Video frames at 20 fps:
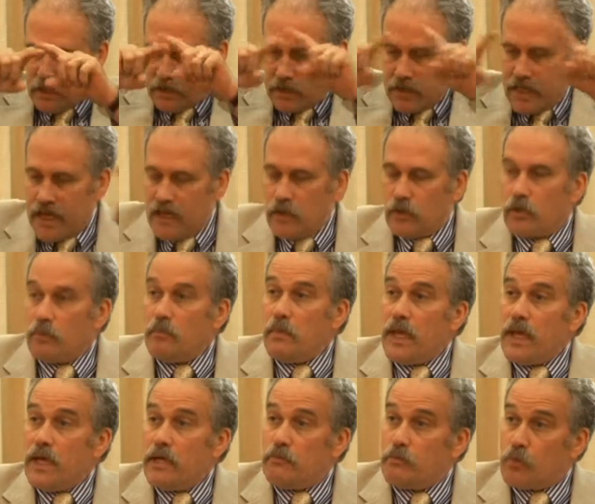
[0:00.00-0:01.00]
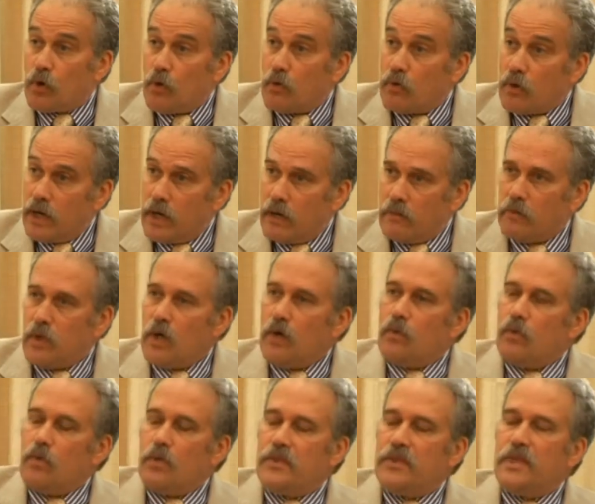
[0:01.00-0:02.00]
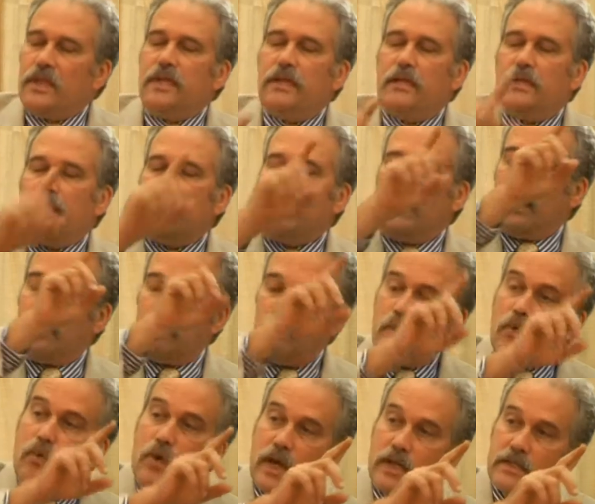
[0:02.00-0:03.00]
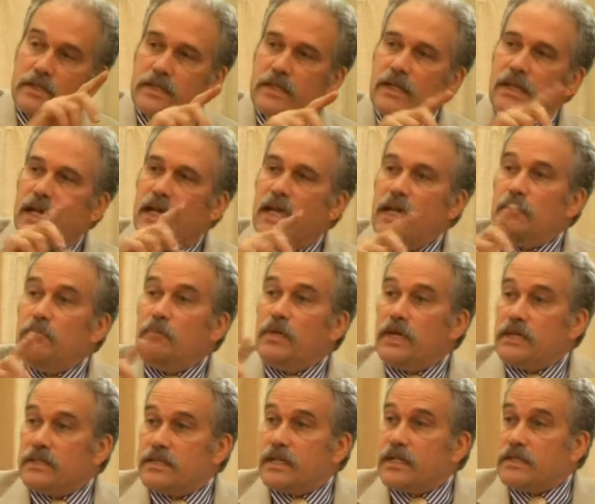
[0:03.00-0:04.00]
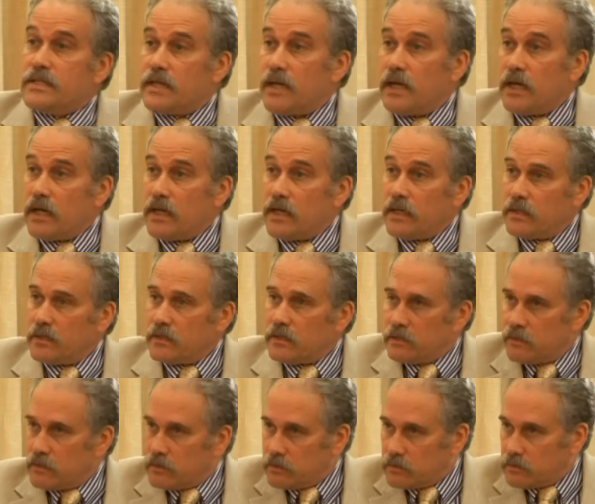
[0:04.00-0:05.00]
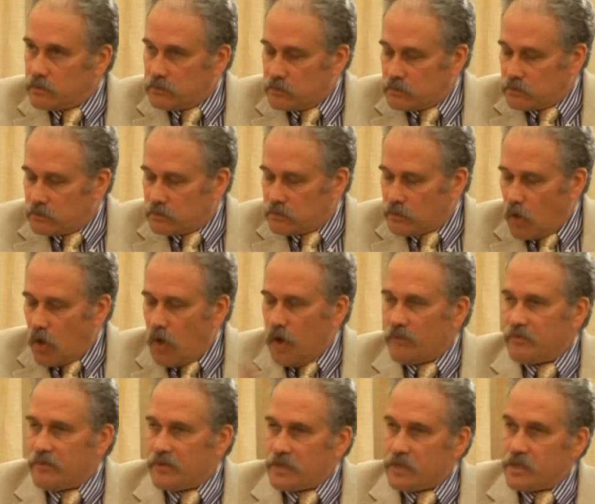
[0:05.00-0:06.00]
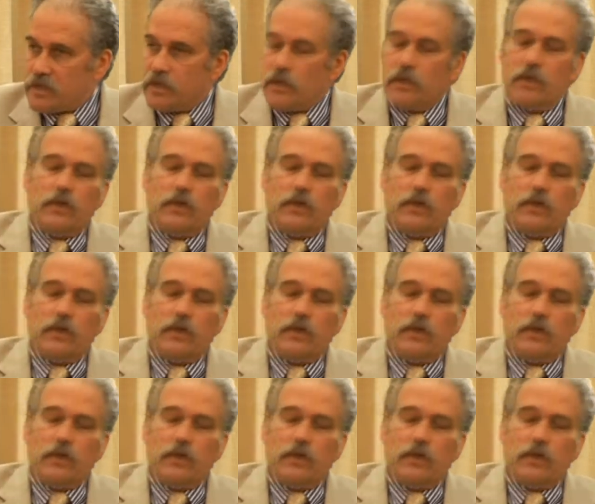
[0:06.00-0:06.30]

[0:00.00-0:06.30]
tailor-made program within the Upper West MBSSI office